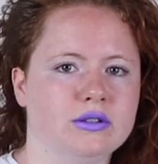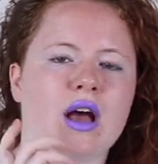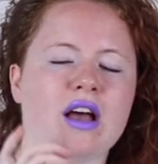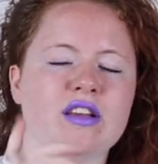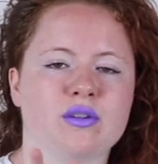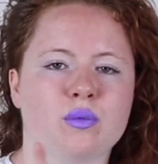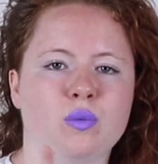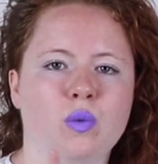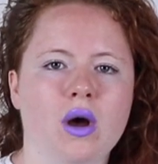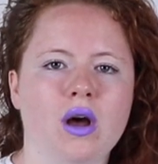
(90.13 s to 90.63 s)

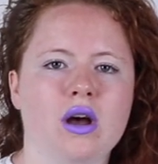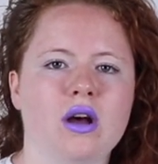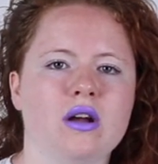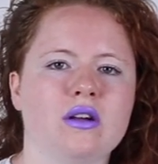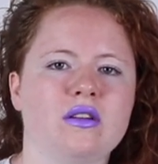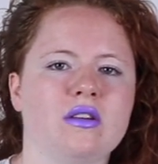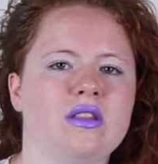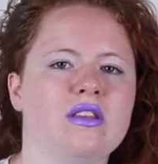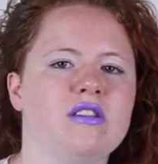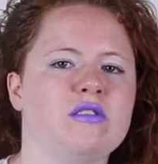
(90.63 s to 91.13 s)
As a
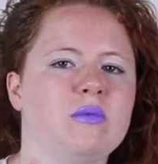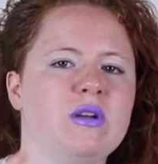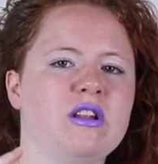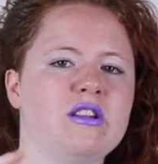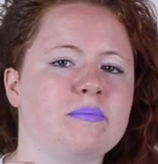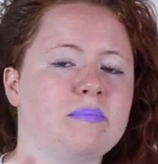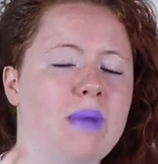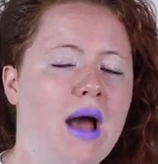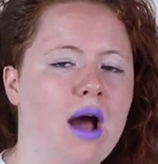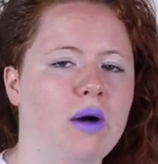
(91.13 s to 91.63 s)
word, this
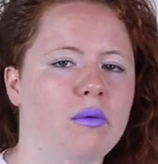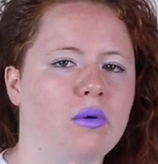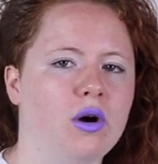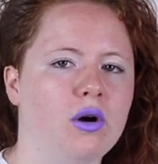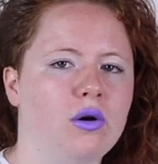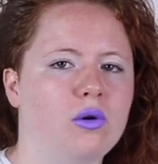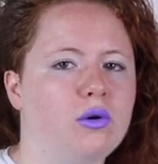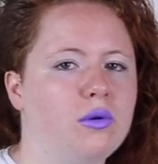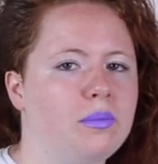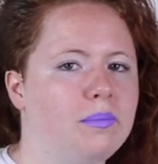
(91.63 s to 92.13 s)
means
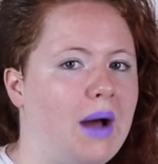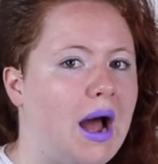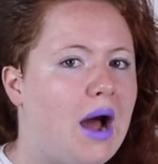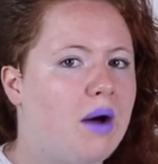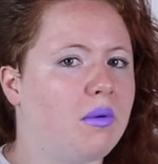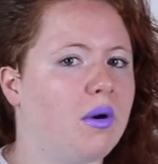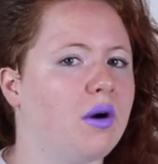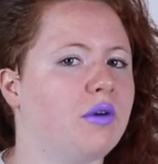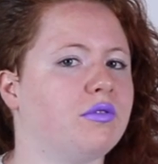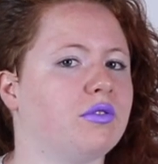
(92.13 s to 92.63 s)
power or
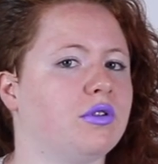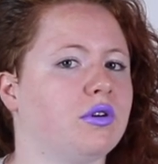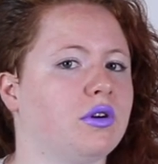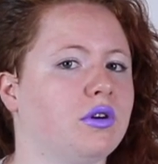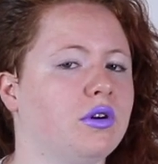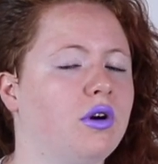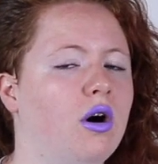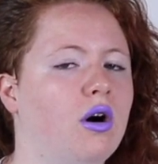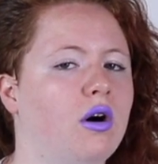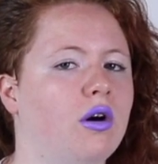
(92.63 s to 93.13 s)
power of the
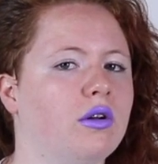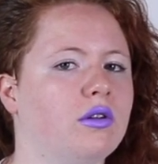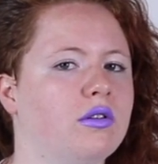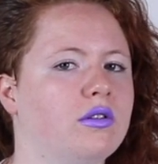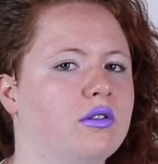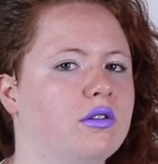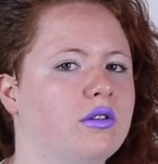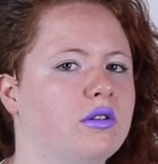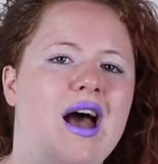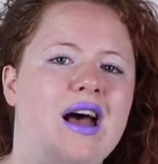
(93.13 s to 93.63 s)

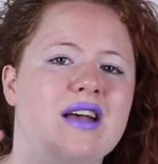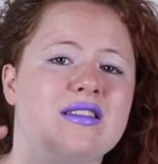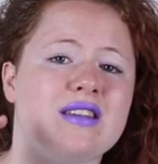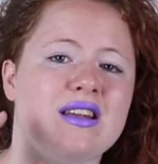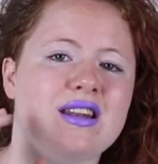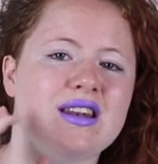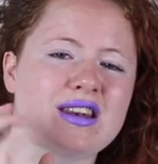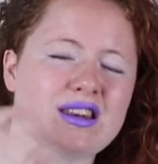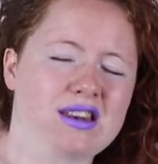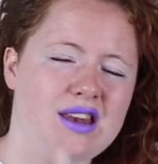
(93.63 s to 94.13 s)
gods. As
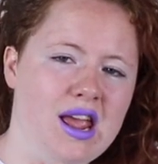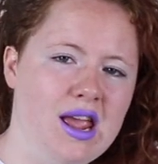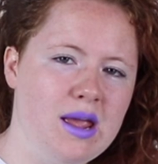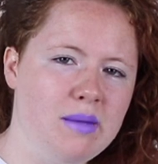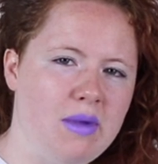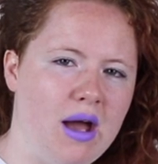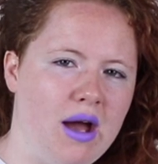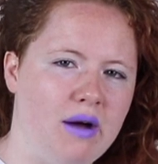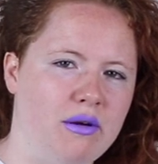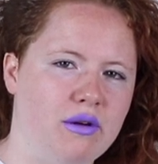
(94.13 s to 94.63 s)
a
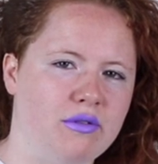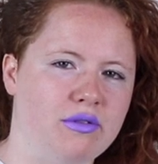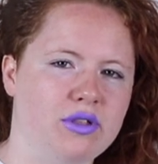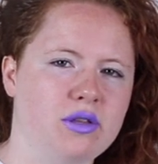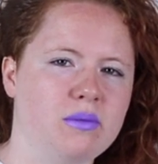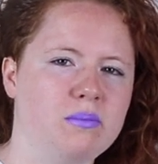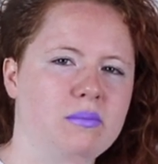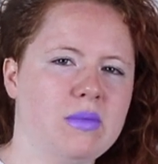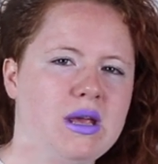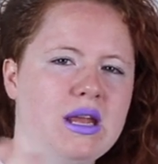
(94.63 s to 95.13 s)
name, however,
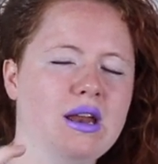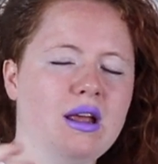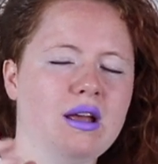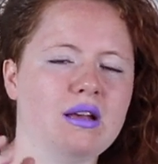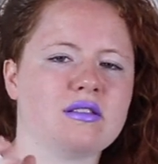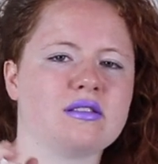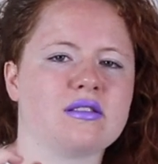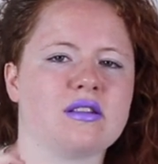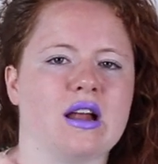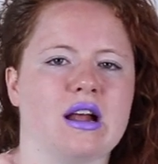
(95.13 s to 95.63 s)
the meaning
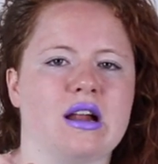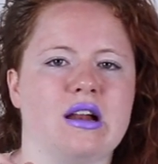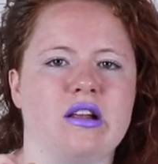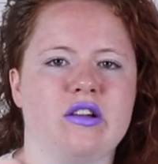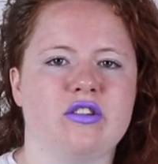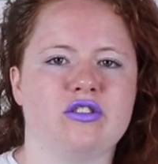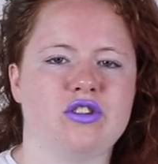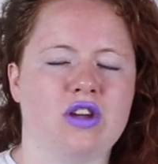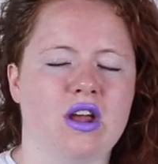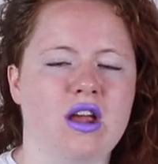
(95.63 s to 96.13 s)
is
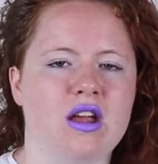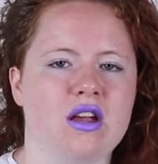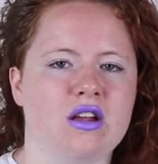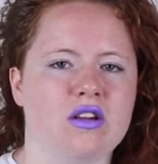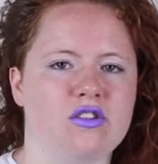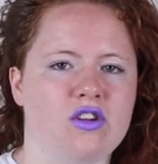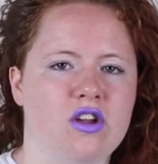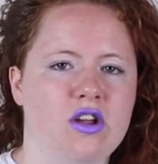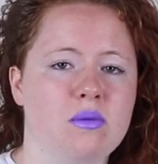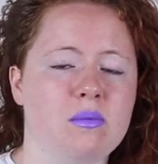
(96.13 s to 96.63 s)
slightly
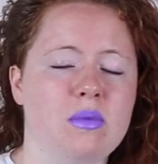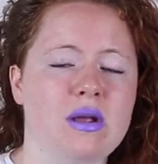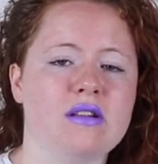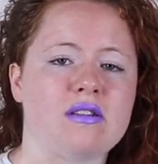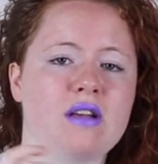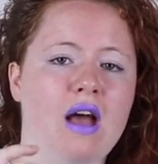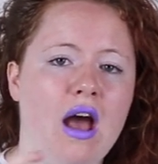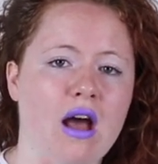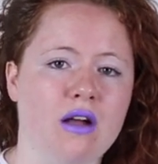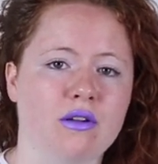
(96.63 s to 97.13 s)
changed. It
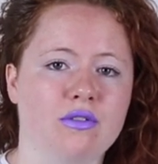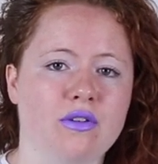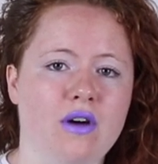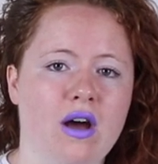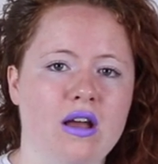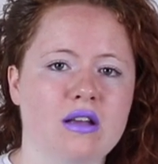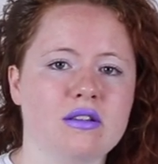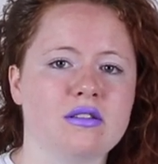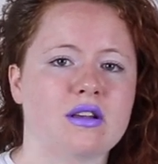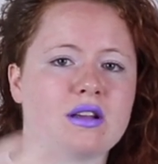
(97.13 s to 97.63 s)
means
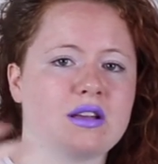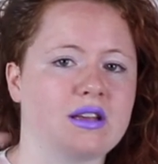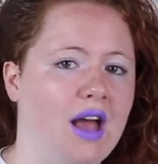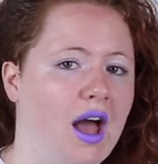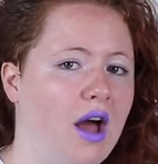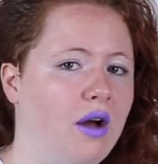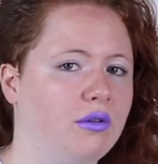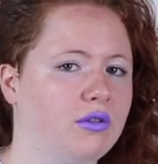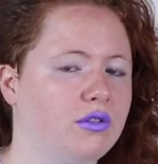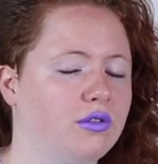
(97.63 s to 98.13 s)
advice,
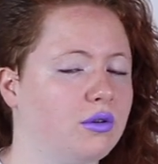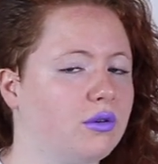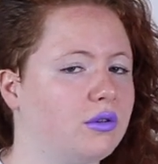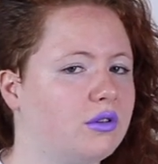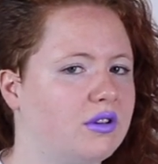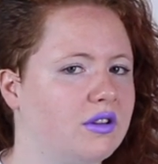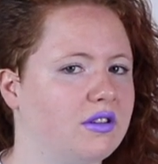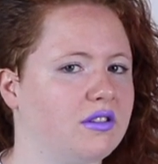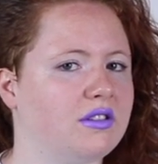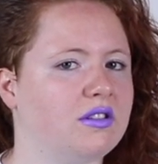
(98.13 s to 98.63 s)
counsel,
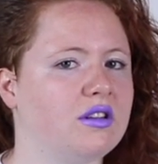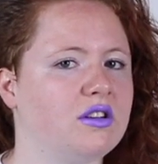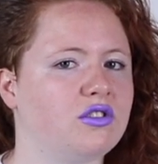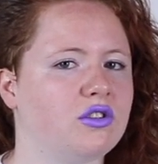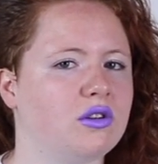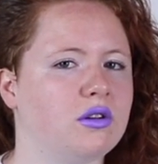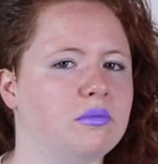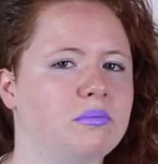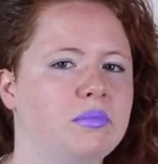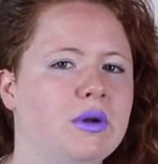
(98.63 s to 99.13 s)

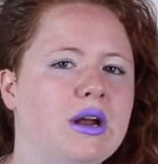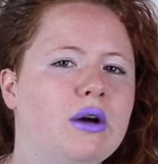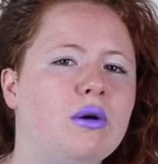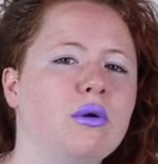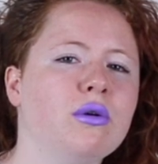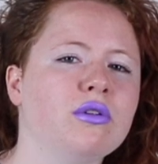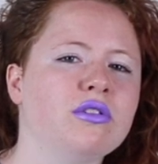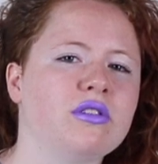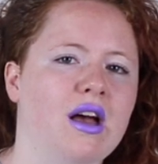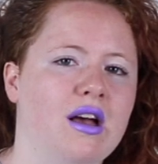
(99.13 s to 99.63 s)
decision, but it
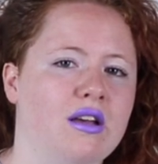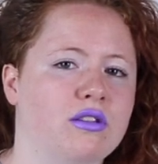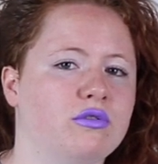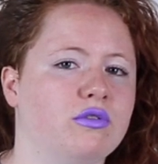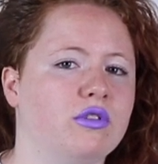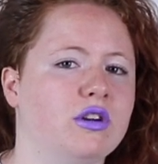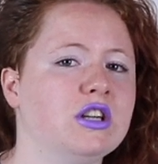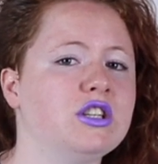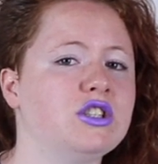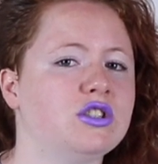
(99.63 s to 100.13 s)
also has
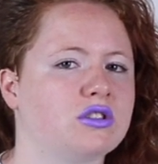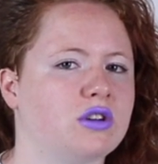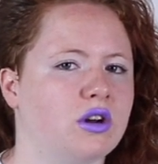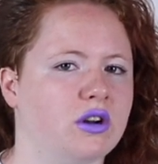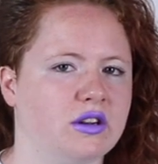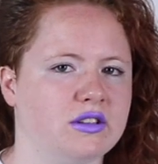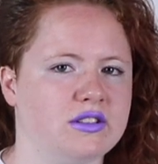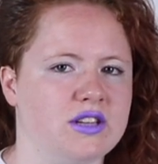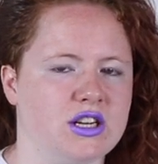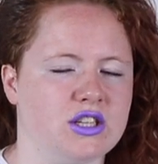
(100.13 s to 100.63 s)
religious
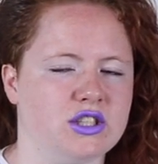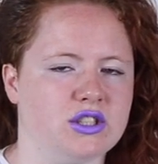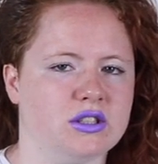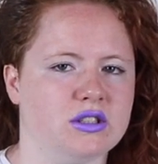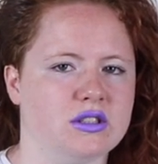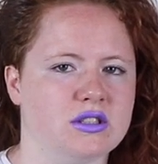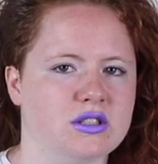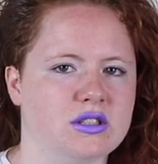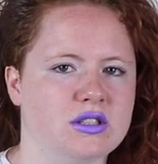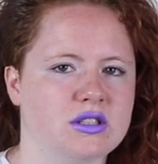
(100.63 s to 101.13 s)

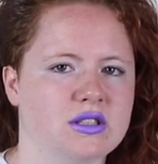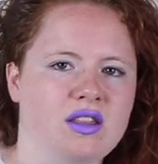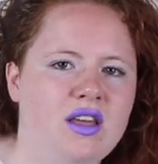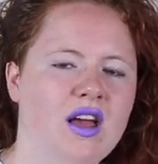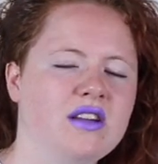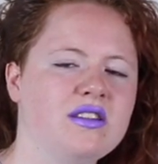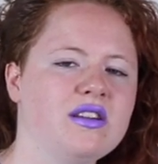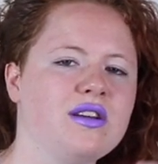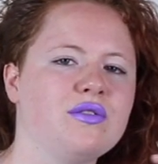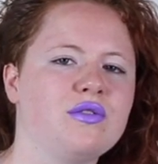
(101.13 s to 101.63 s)
connotations. The
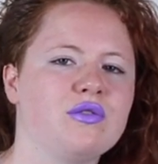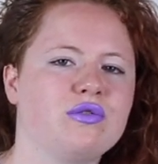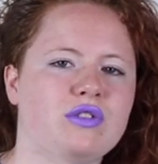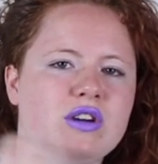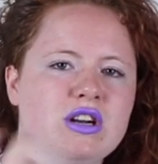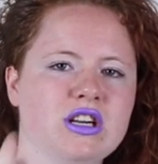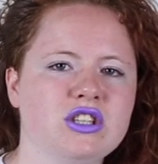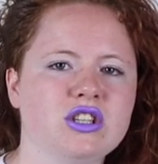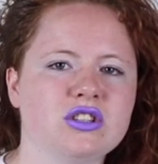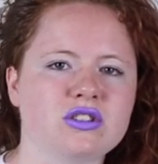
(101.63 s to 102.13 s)
idea of
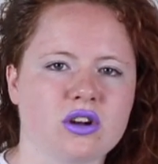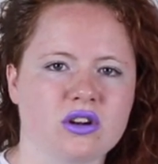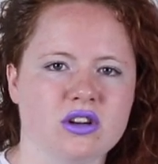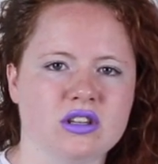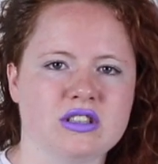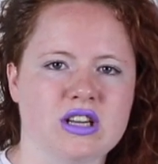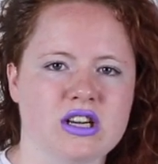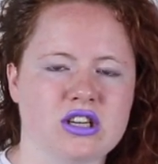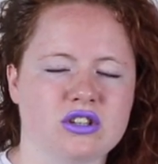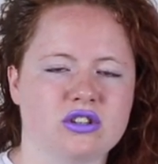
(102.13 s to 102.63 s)
religious
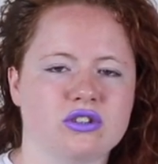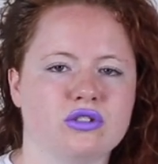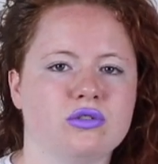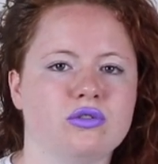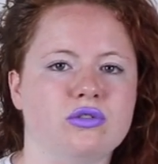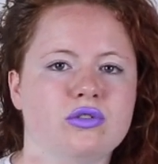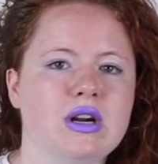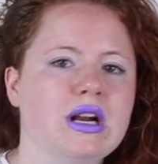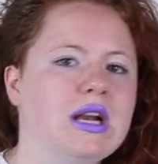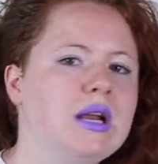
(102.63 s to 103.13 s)
connotations
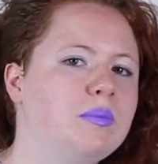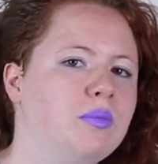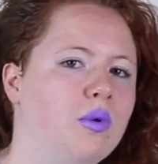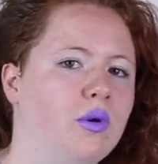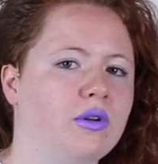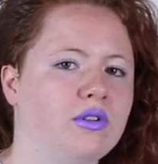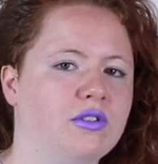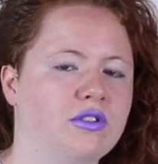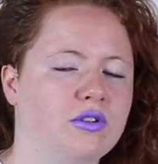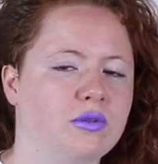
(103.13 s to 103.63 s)
really
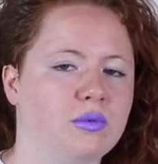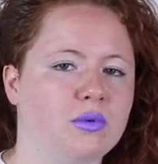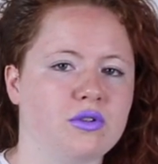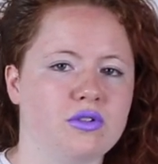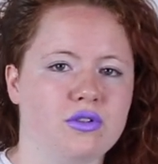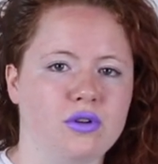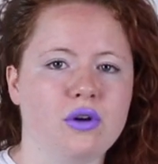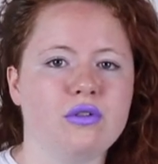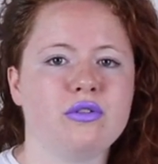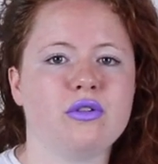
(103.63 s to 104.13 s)
points
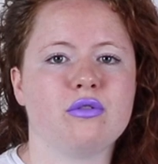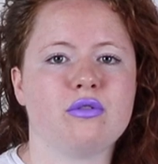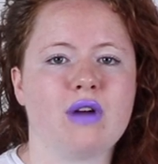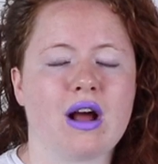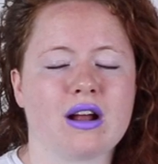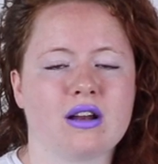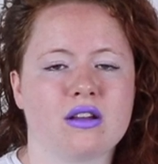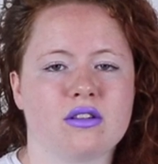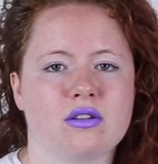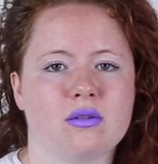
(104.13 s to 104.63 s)
towards Iofur
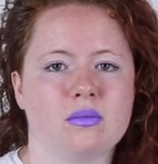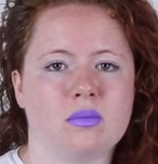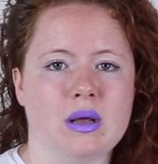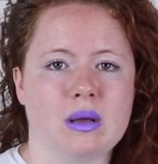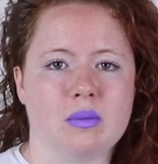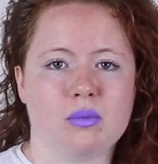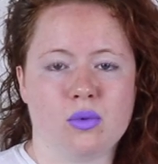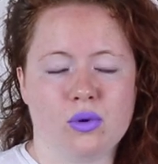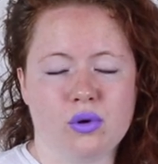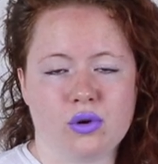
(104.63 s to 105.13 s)
Raknison
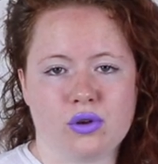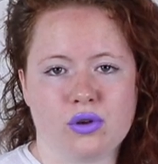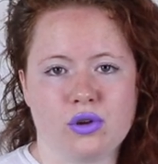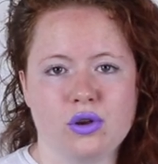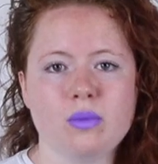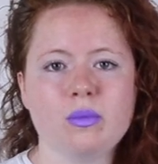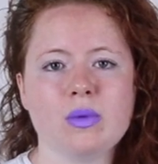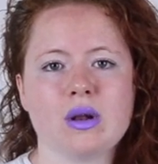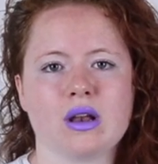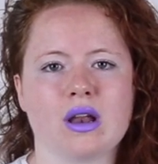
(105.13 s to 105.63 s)
being more
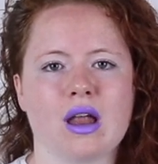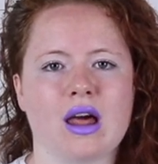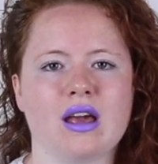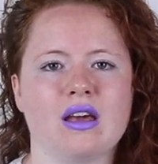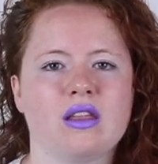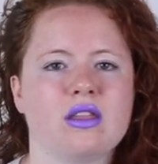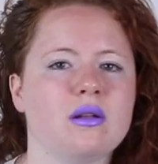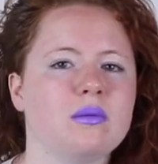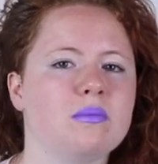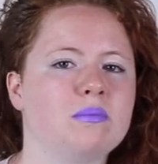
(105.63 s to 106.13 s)

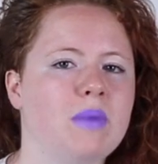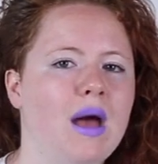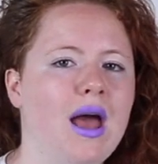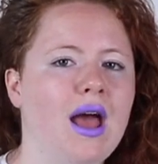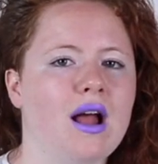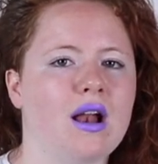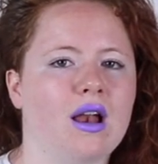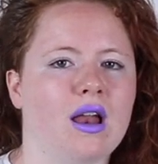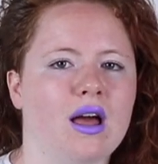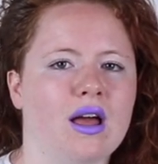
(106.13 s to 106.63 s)
human-like than
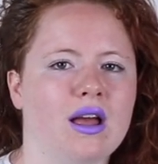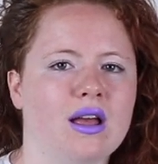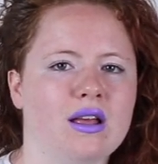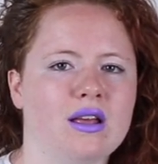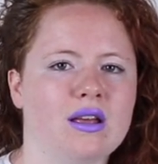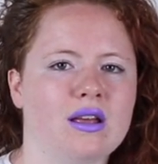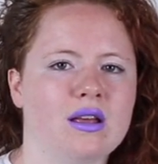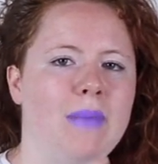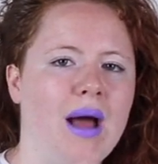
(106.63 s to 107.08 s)
bear-like.